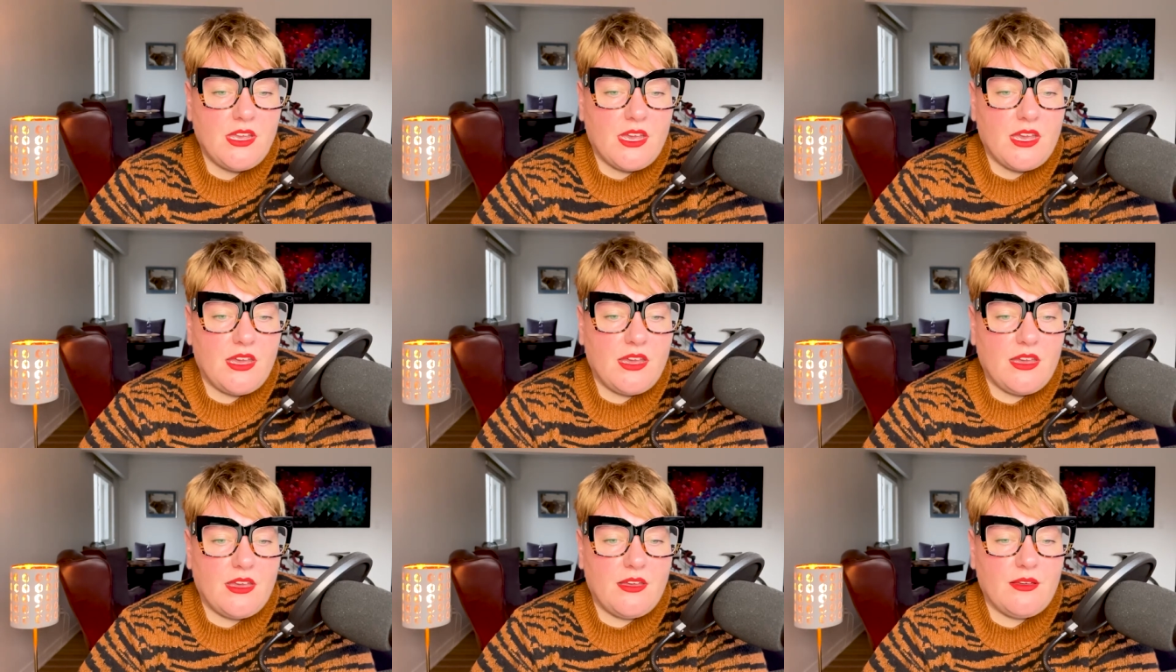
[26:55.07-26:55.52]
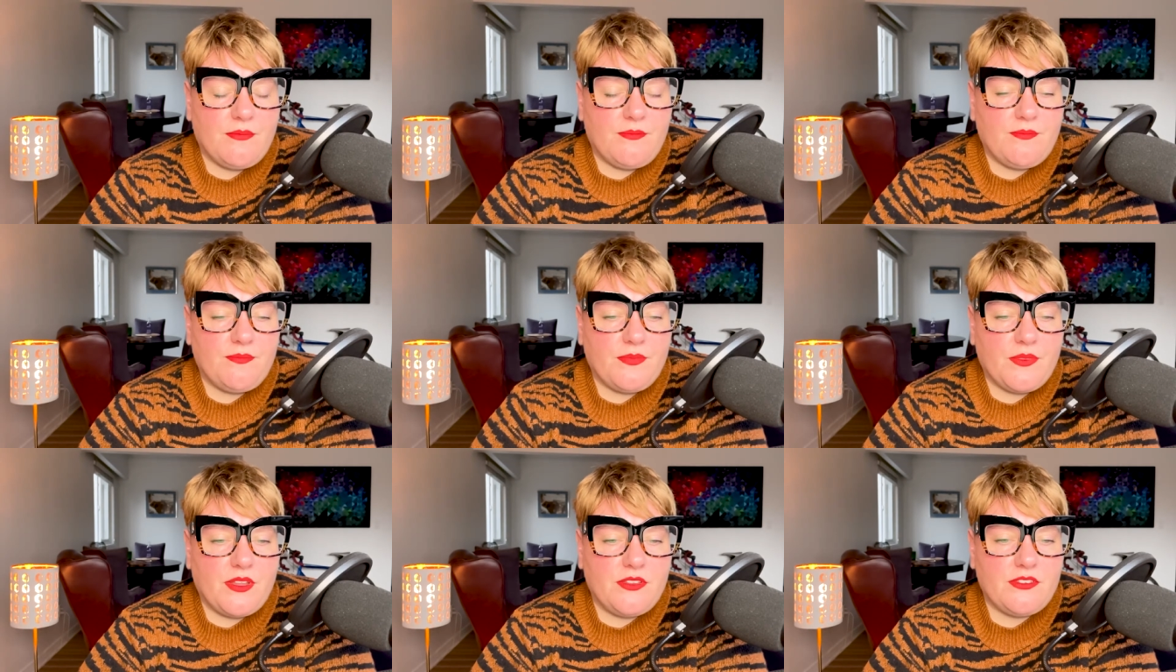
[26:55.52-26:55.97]

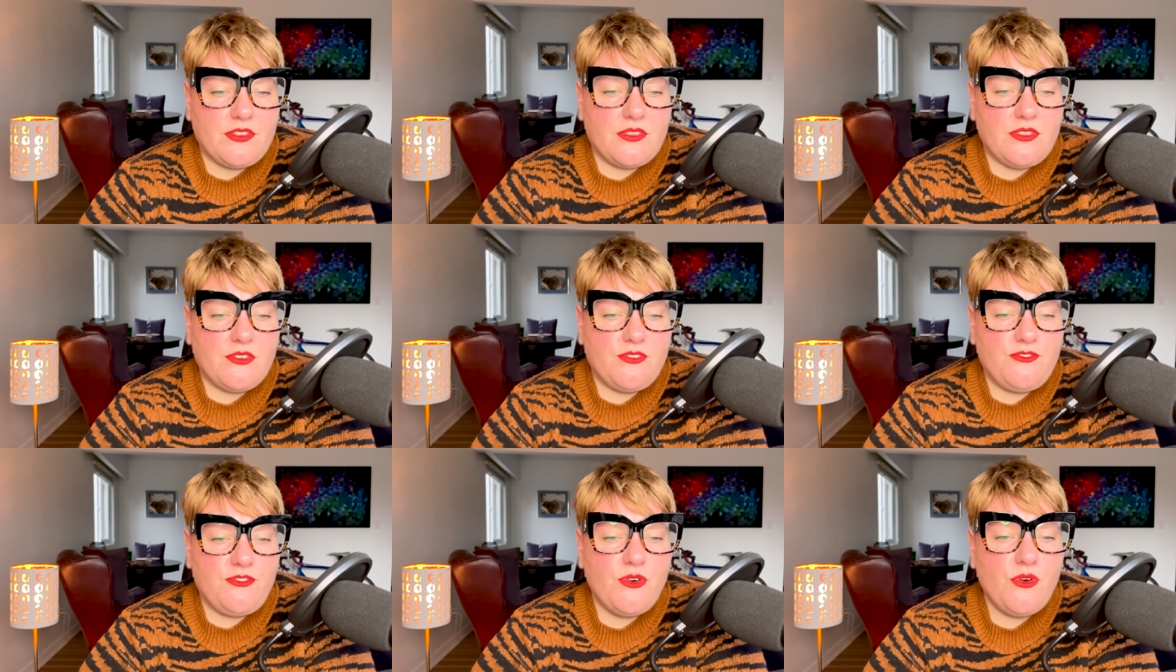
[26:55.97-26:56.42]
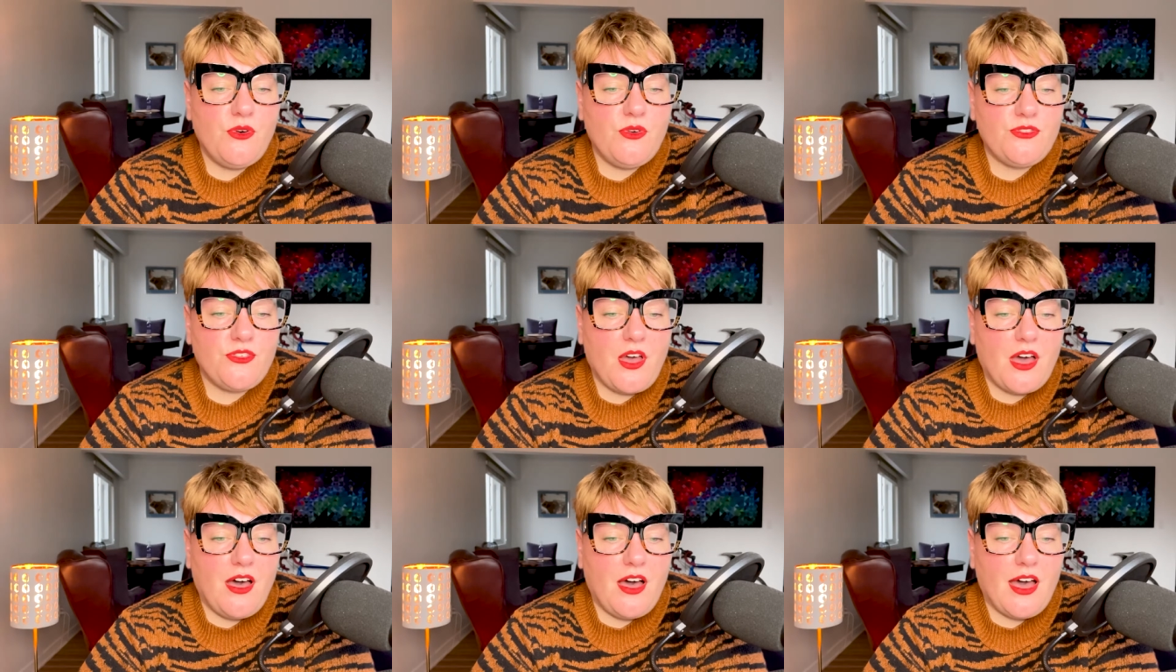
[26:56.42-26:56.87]
Um, and so the
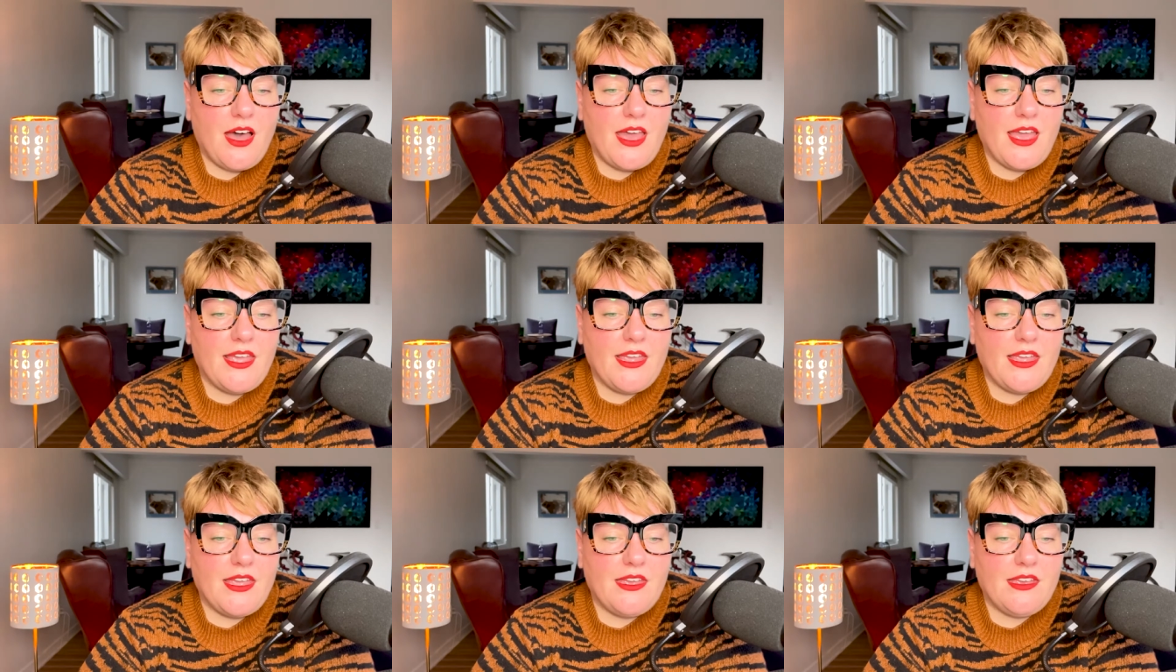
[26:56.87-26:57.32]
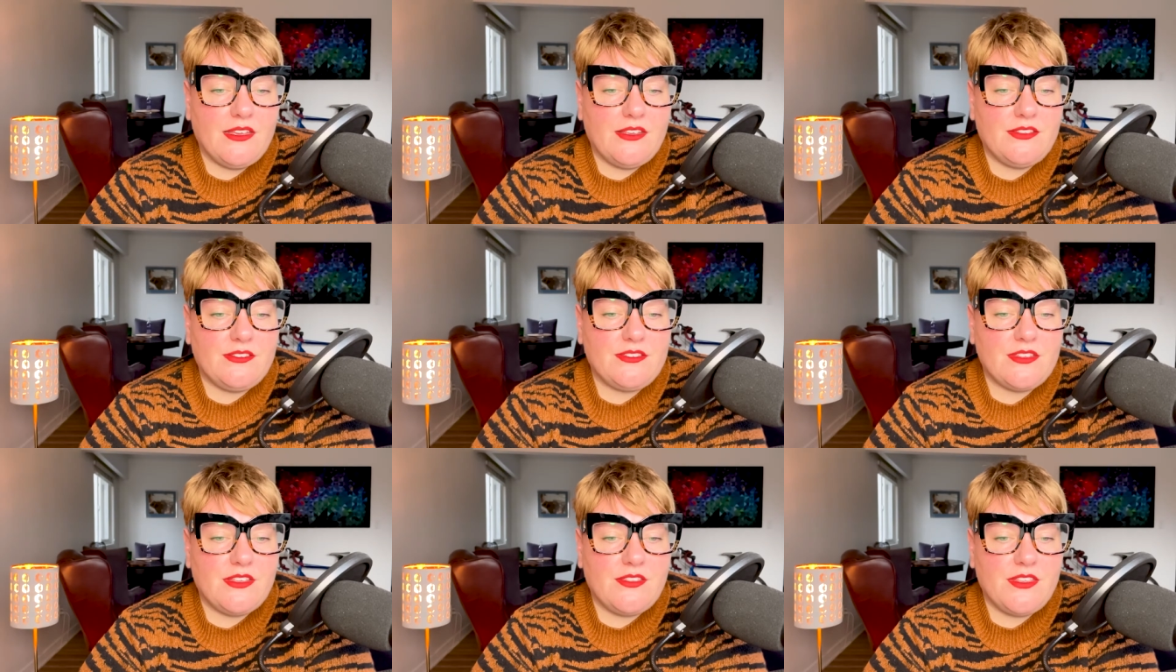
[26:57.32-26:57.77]
fourth eye
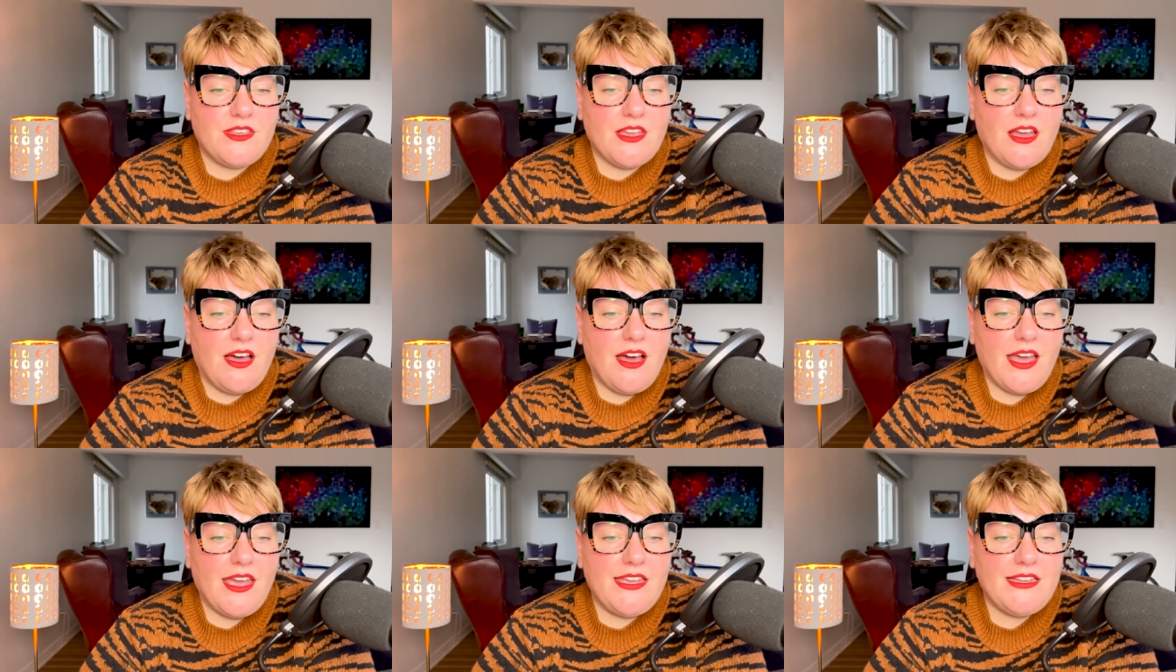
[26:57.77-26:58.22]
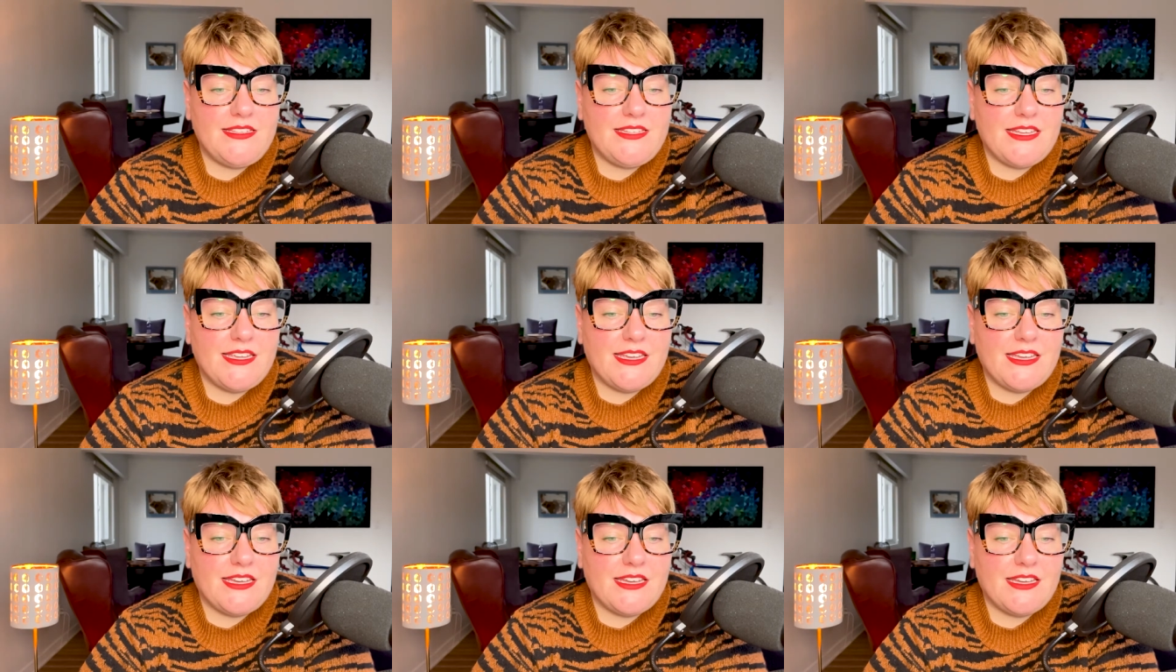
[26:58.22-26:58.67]
is the
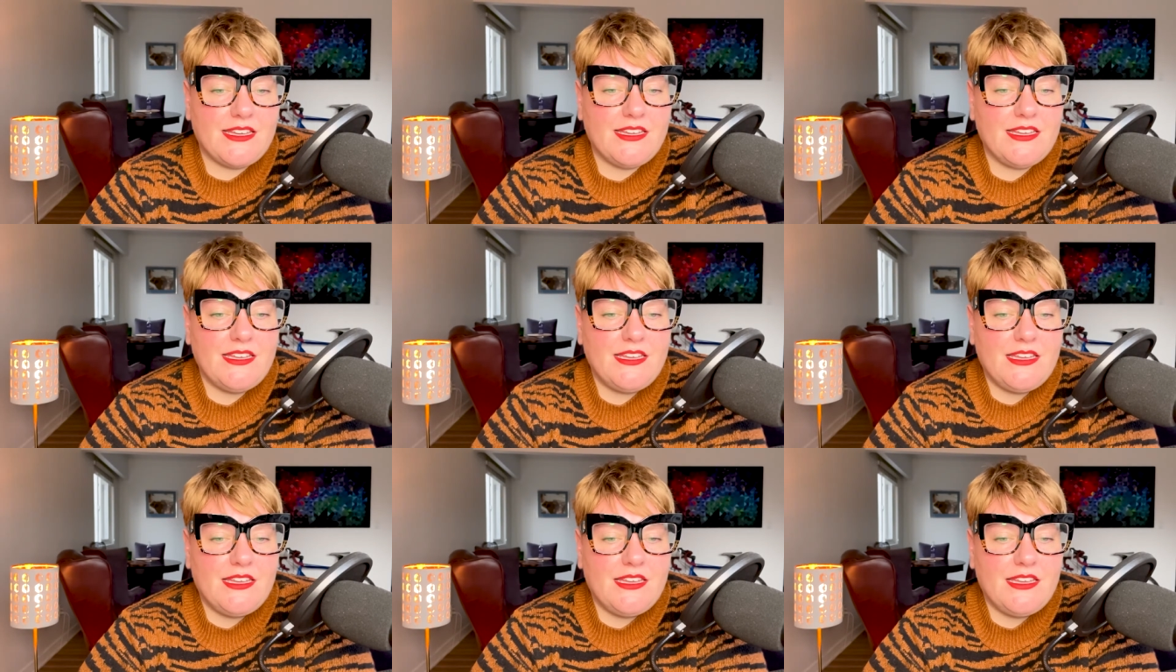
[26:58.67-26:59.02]
idea